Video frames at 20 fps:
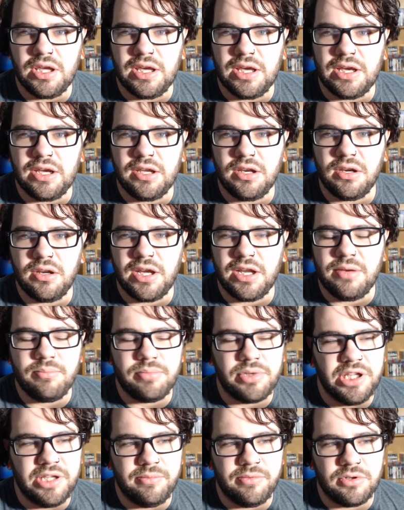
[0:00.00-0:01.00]
And I
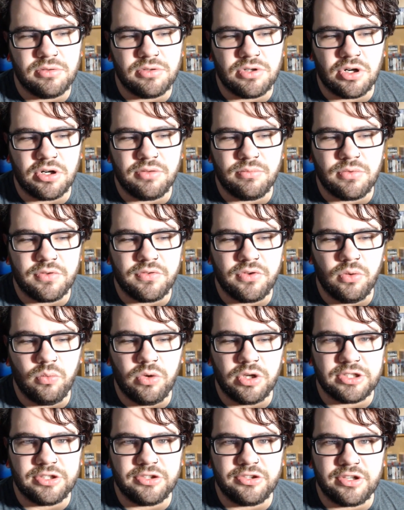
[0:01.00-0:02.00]
didn't play Garden Warfare
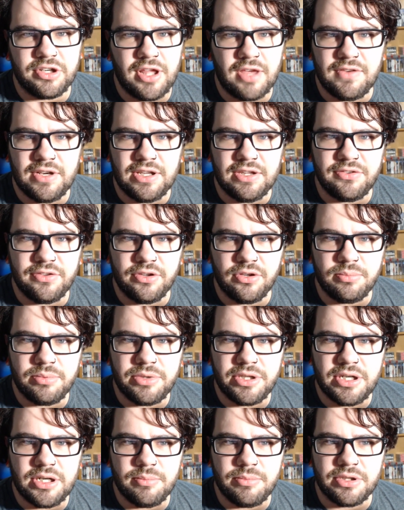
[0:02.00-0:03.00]
1 because I didn't have any single
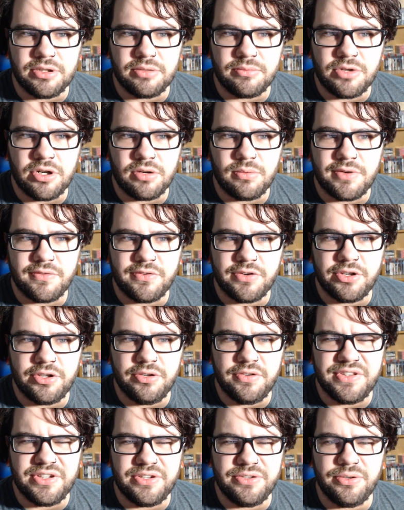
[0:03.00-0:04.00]
player, but Garden Warfare 2,
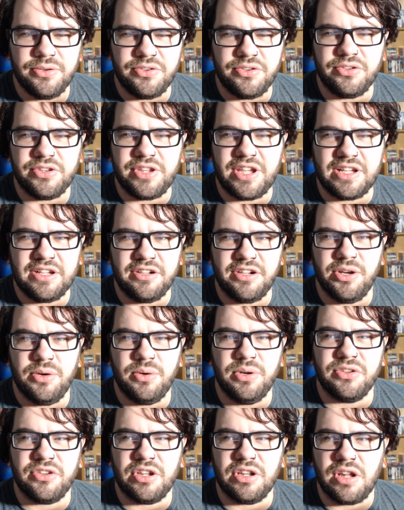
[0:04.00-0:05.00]
even though it was still technically
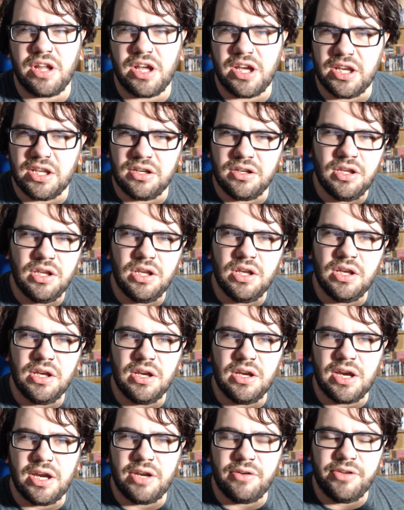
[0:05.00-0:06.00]
always online,
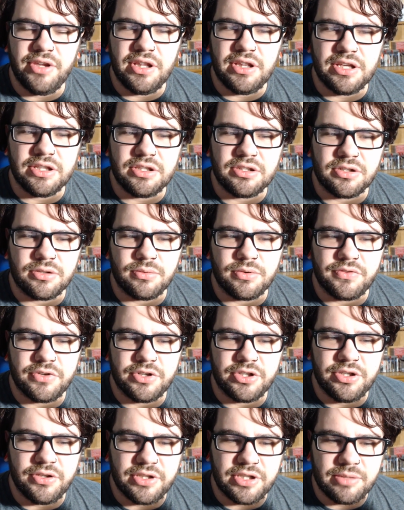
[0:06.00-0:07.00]
I really liked Garden
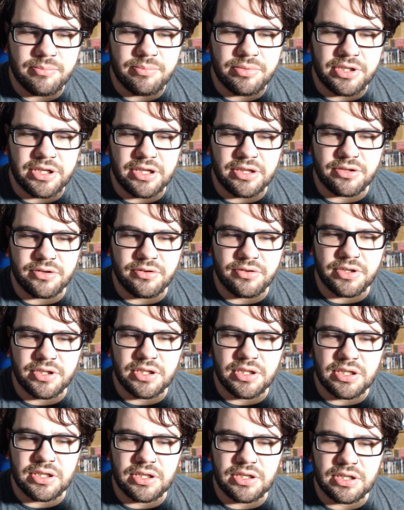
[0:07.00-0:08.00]
Warfare 2. I liked playing through
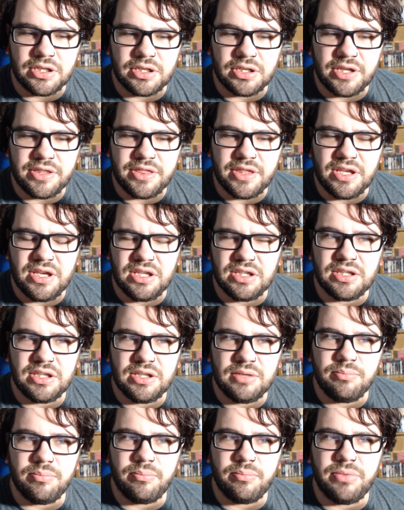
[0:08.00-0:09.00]
it, and I think
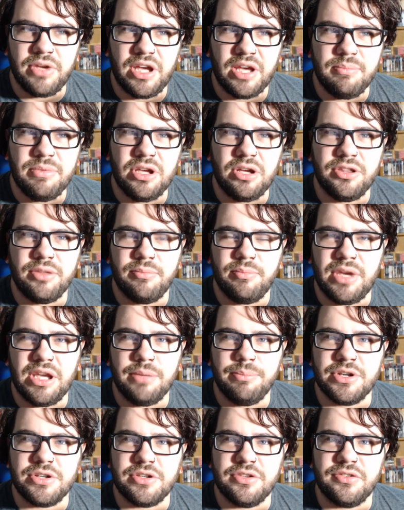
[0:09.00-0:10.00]
I beat all the
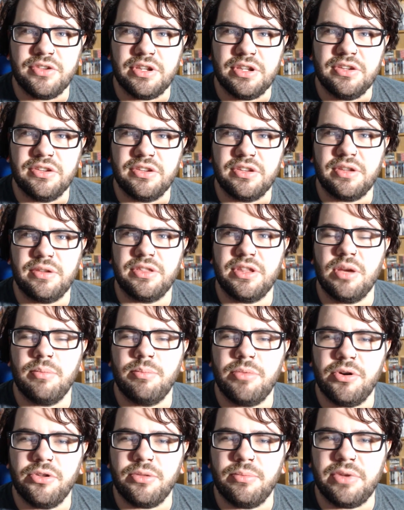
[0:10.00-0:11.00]
main missions, at least I think
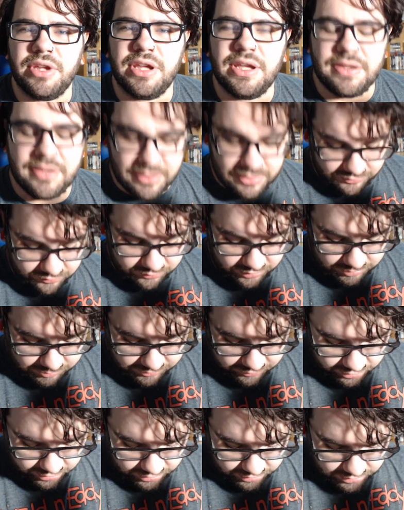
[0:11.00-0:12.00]
of both the plants and the
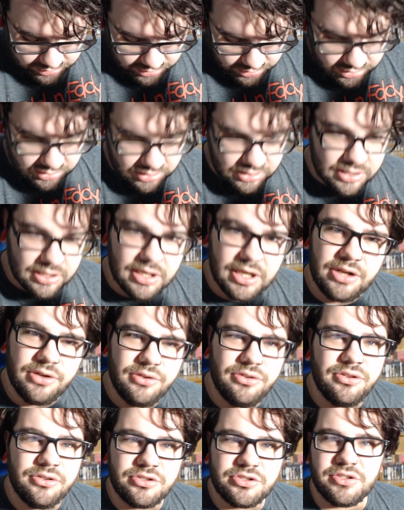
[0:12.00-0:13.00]
zombie side. And
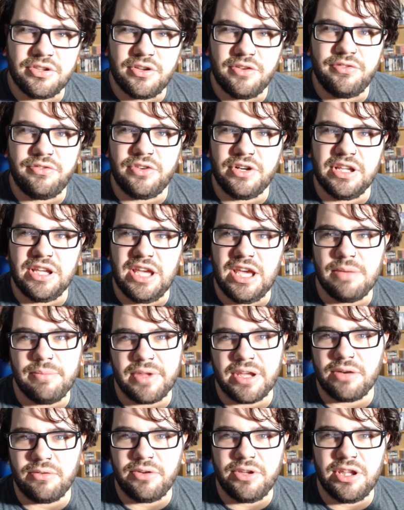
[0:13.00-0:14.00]
it was just a fun game.
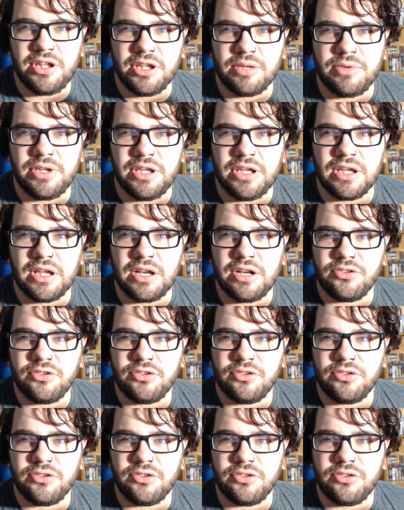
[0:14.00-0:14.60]
I really like playing it.